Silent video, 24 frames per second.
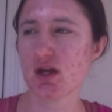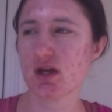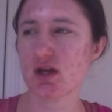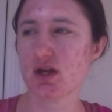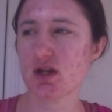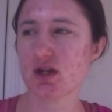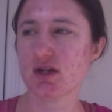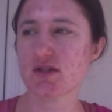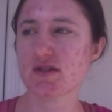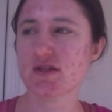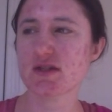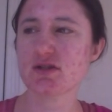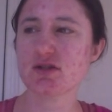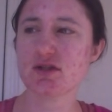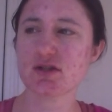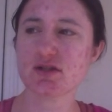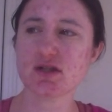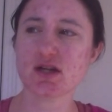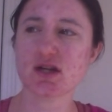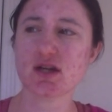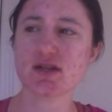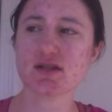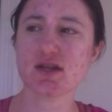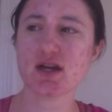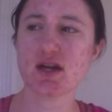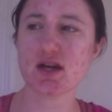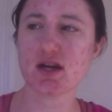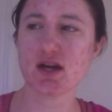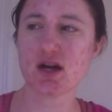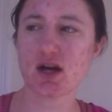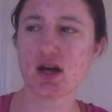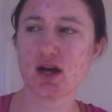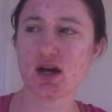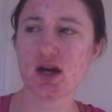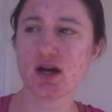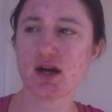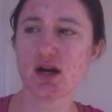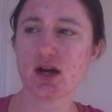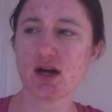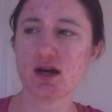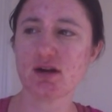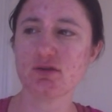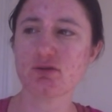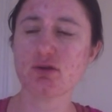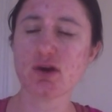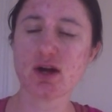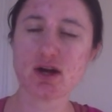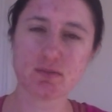It's interesting because
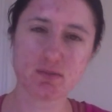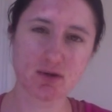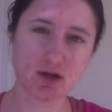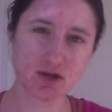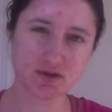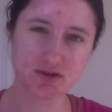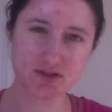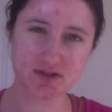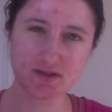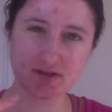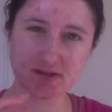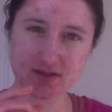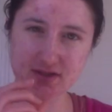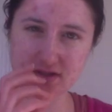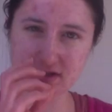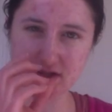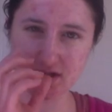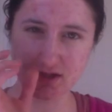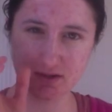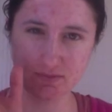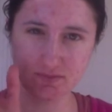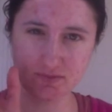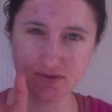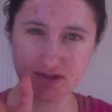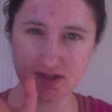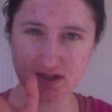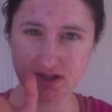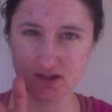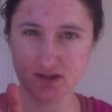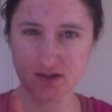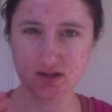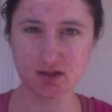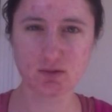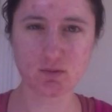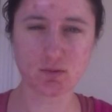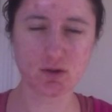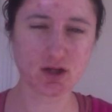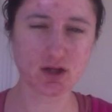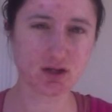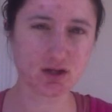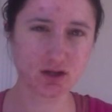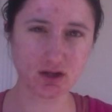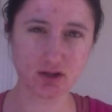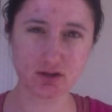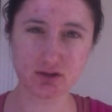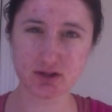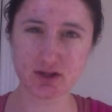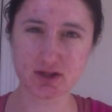I read about this thing a while
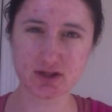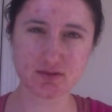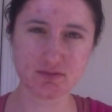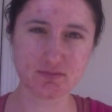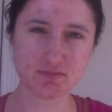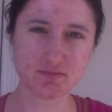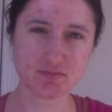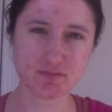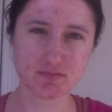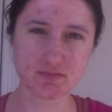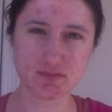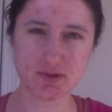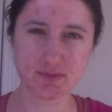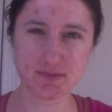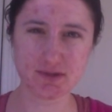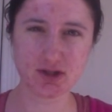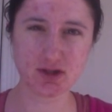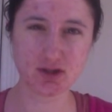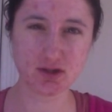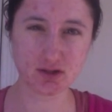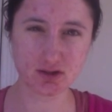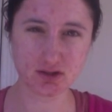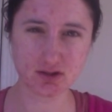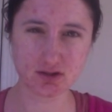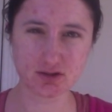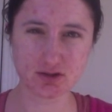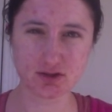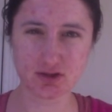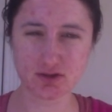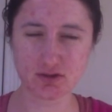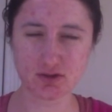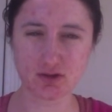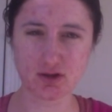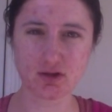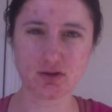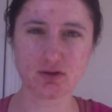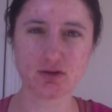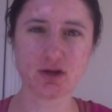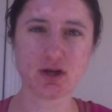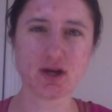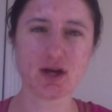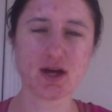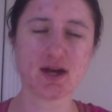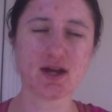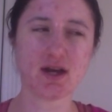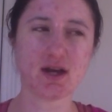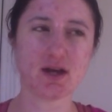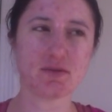ago, like maybe a year or two ago,
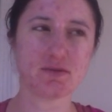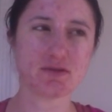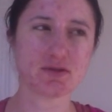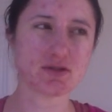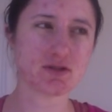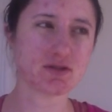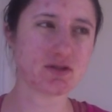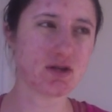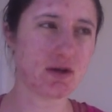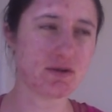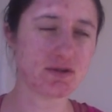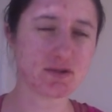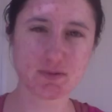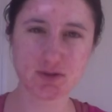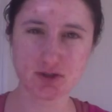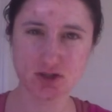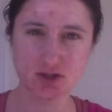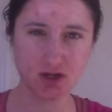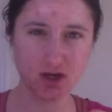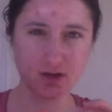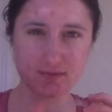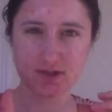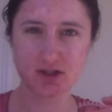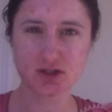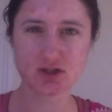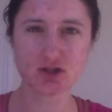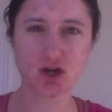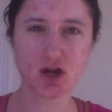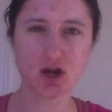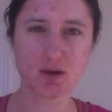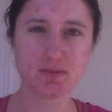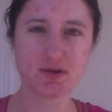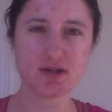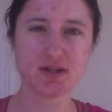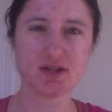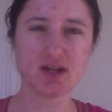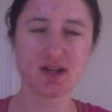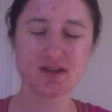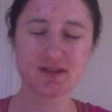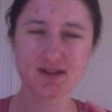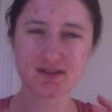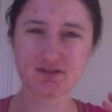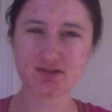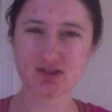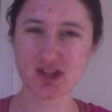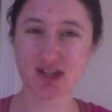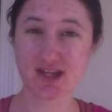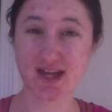and I was pushing on my jaw, but
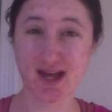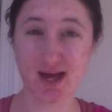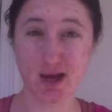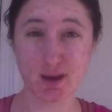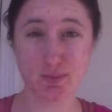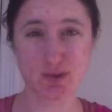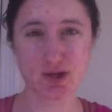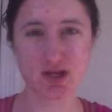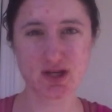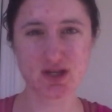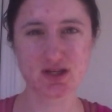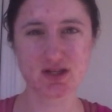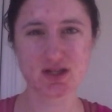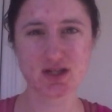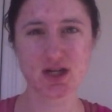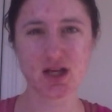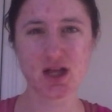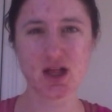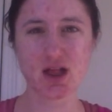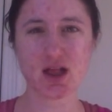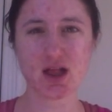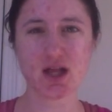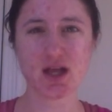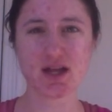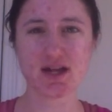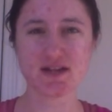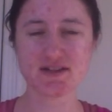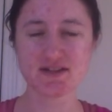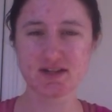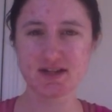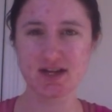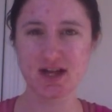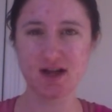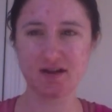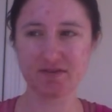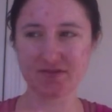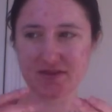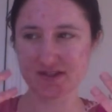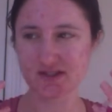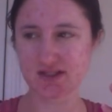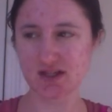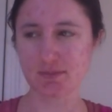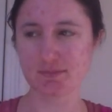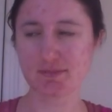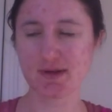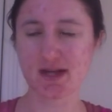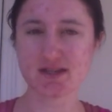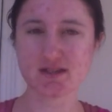nothing really happened. And I didn't have this,
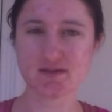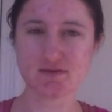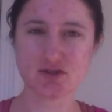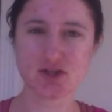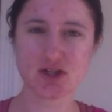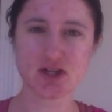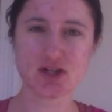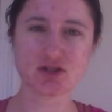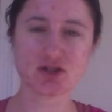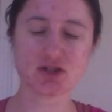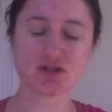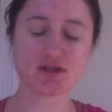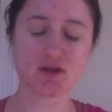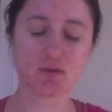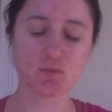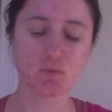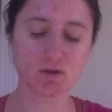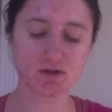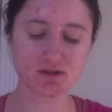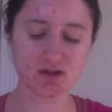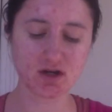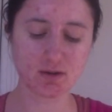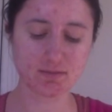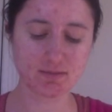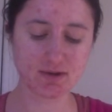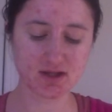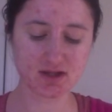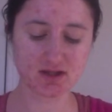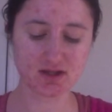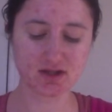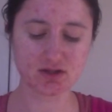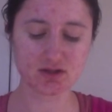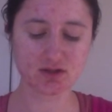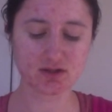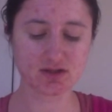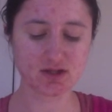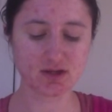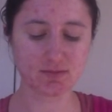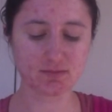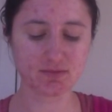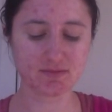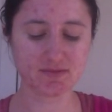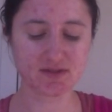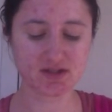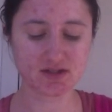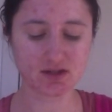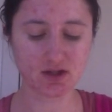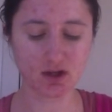like, massive change because I wasn't on methylation
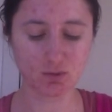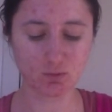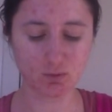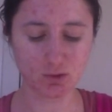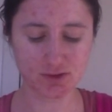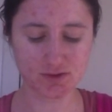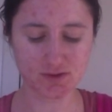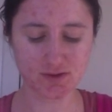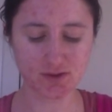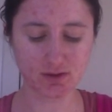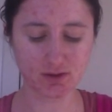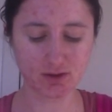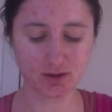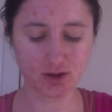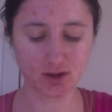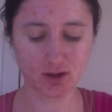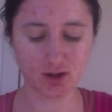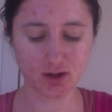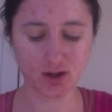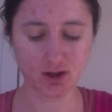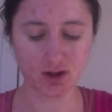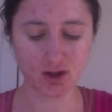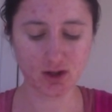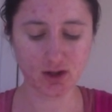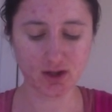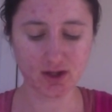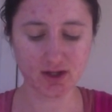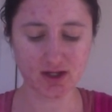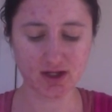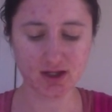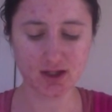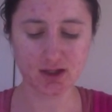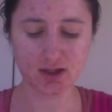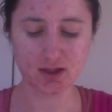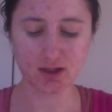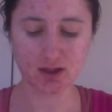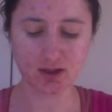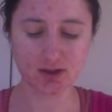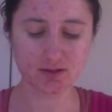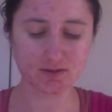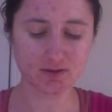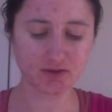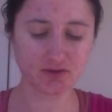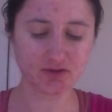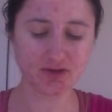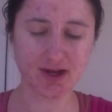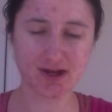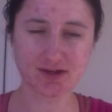supplements and I wasn't eating
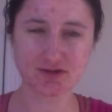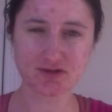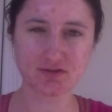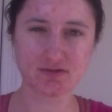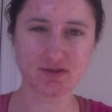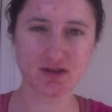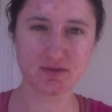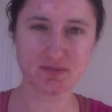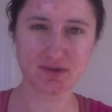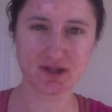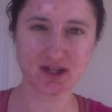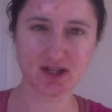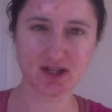natural vitamin